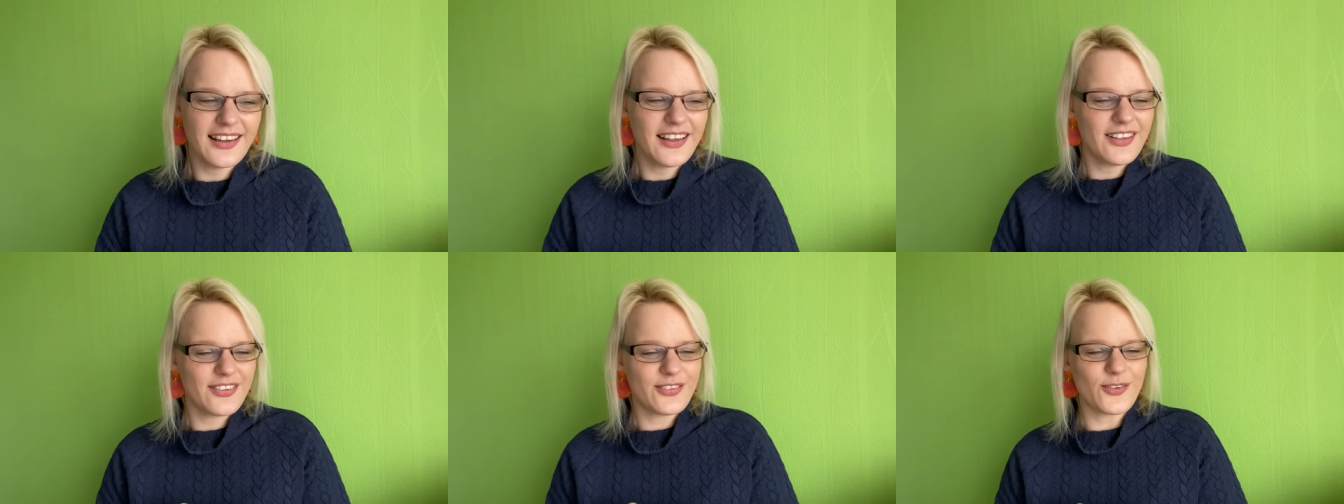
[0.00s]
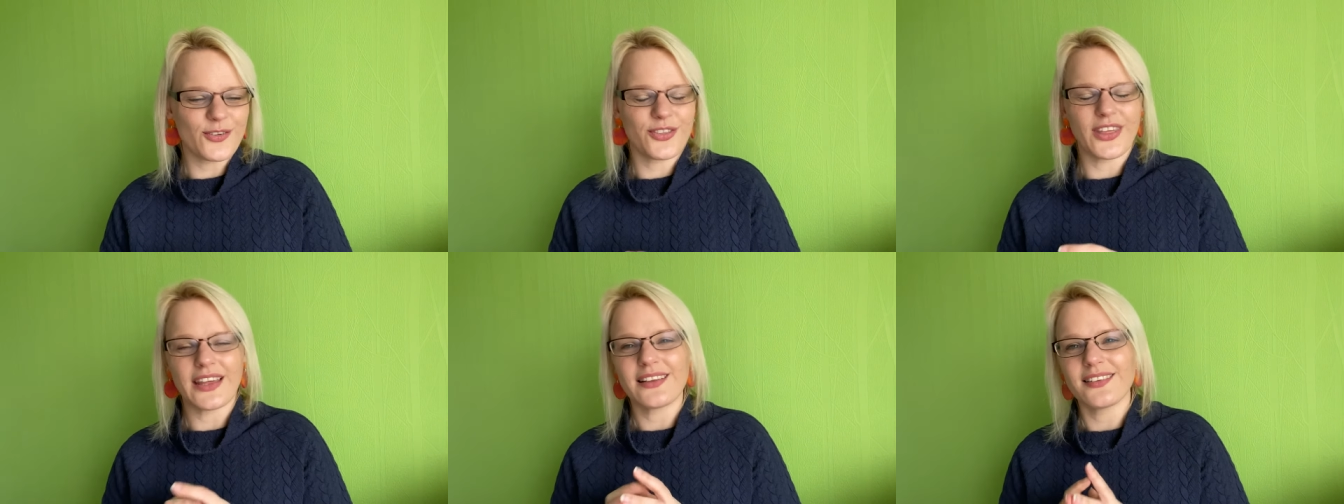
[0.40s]
sort of
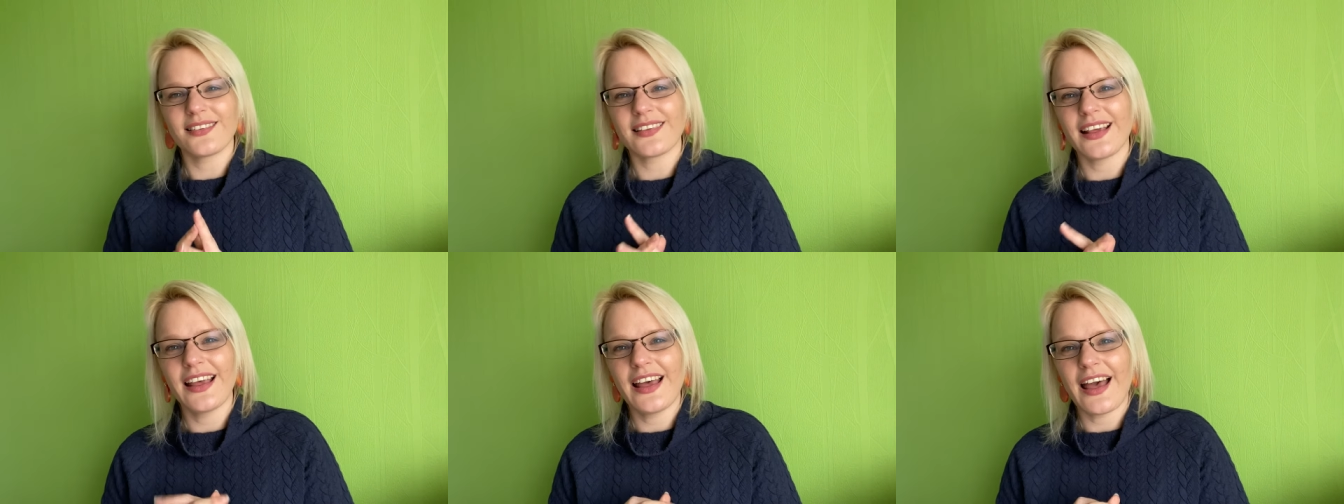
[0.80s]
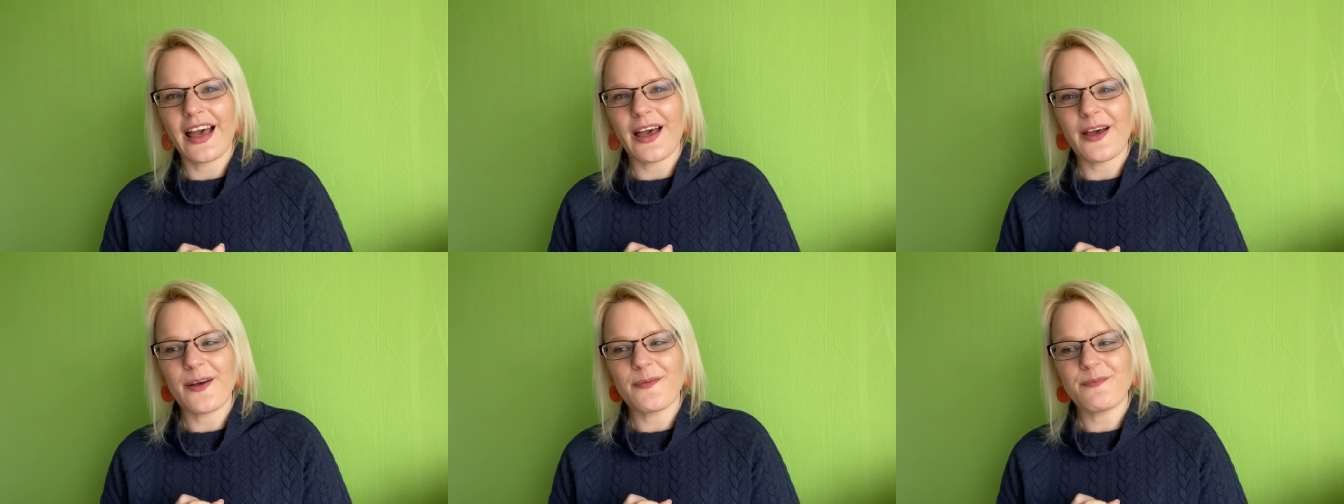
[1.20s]
things.
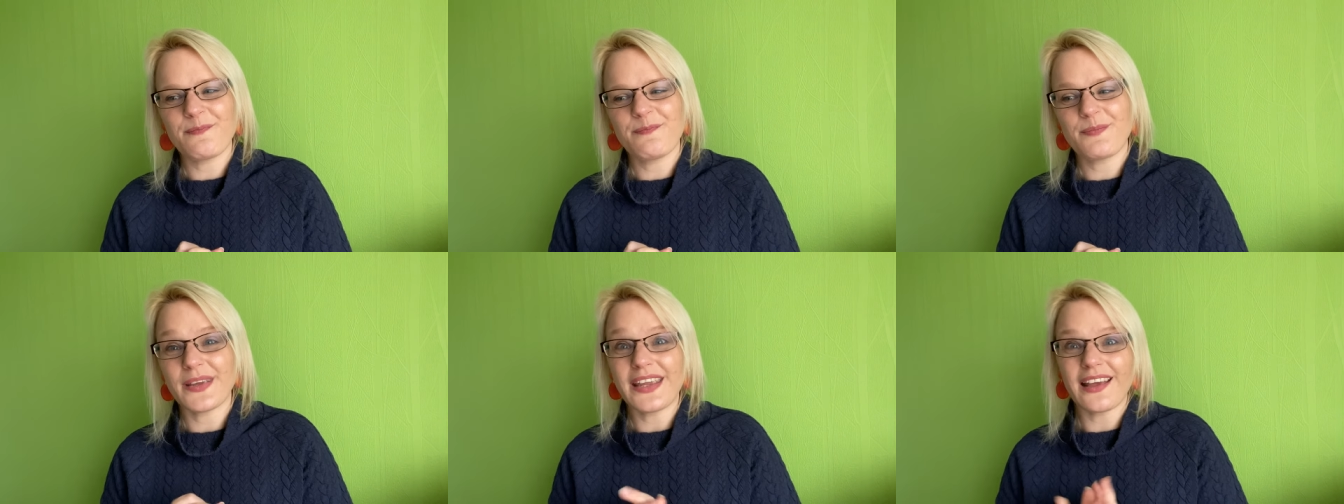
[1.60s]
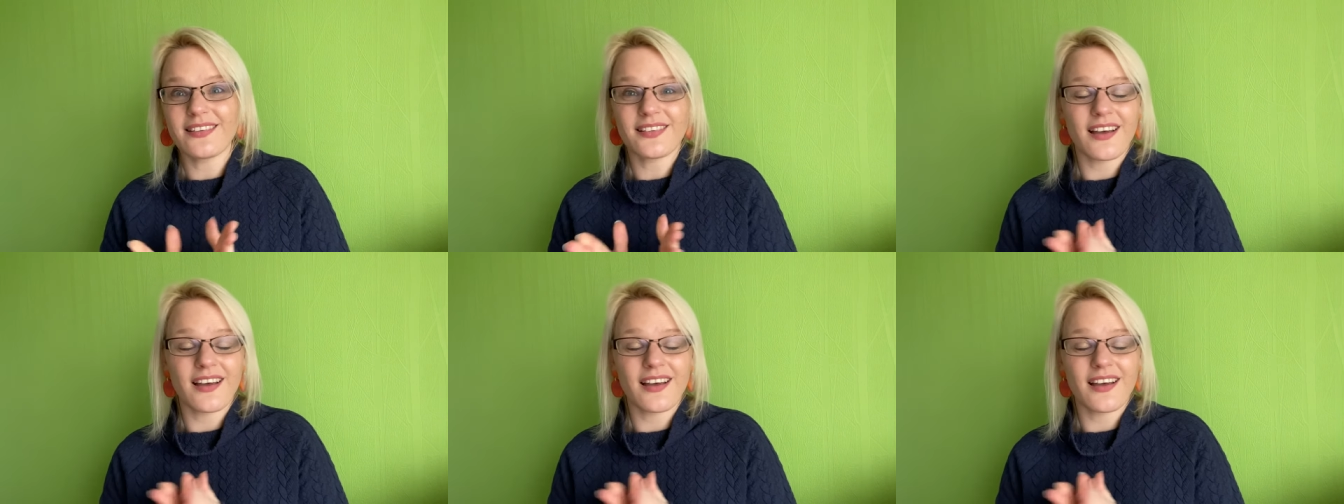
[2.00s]
Um, but yes,